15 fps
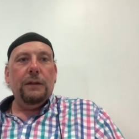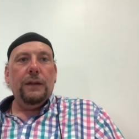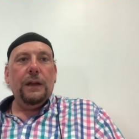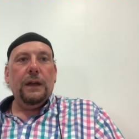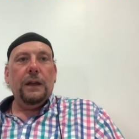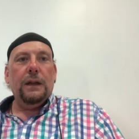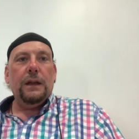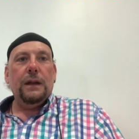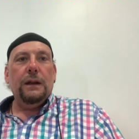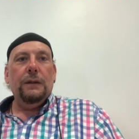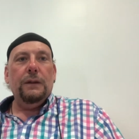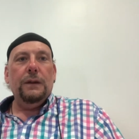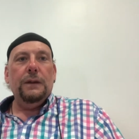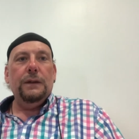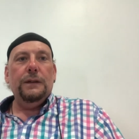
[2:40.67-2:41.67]
I think I kind
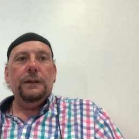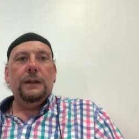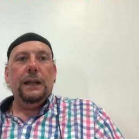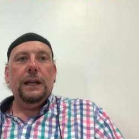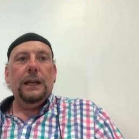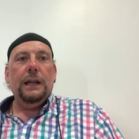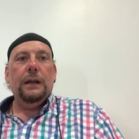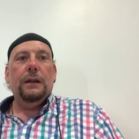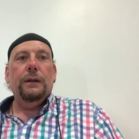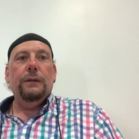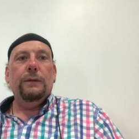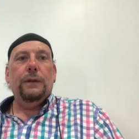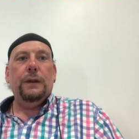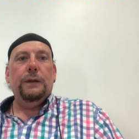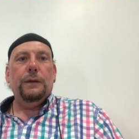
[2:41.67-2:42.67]
of slightly kind
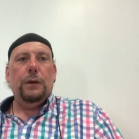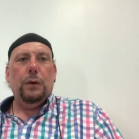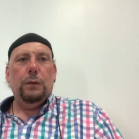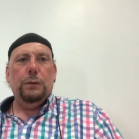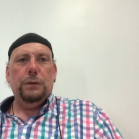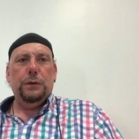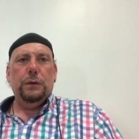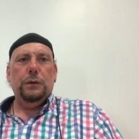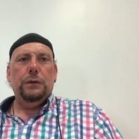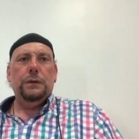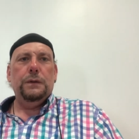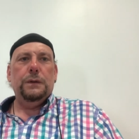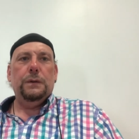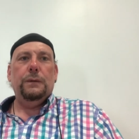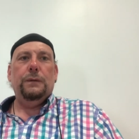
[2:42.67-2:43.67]
of, I don't know, it's
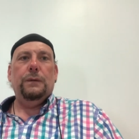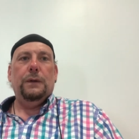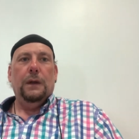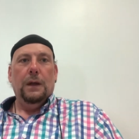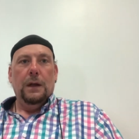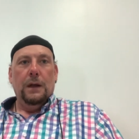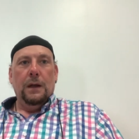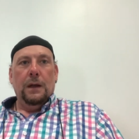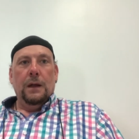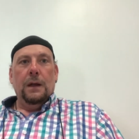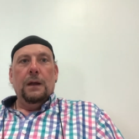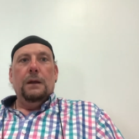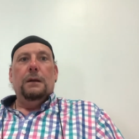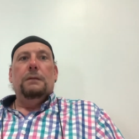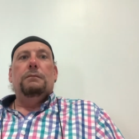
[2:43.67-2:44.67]
sort of
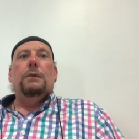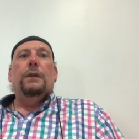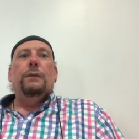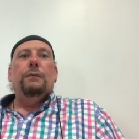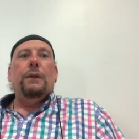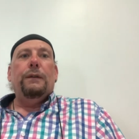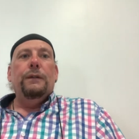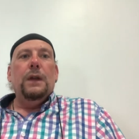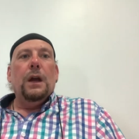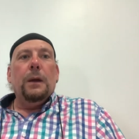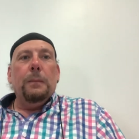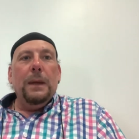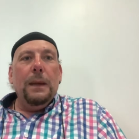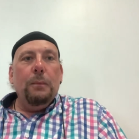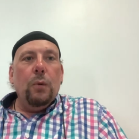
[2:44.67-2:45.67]
a rather rough
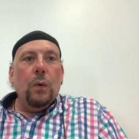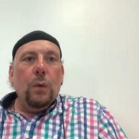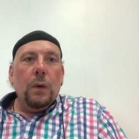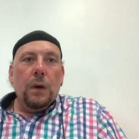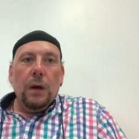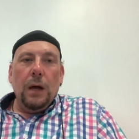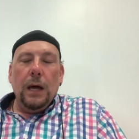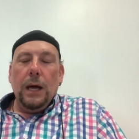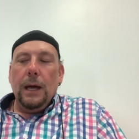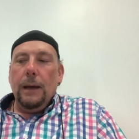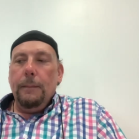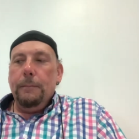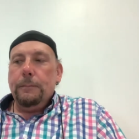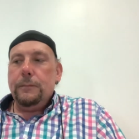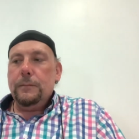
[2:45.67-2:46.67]
young people.
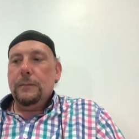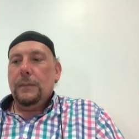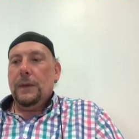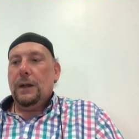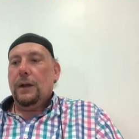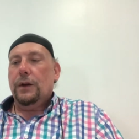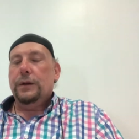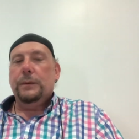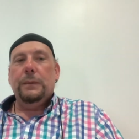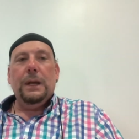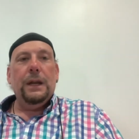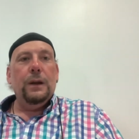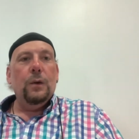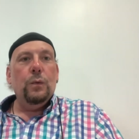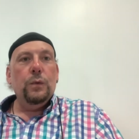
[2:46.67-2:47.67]
God, I'm
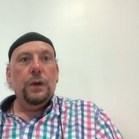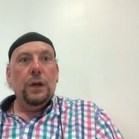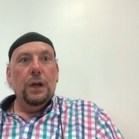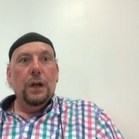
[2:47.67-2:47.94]
getting old.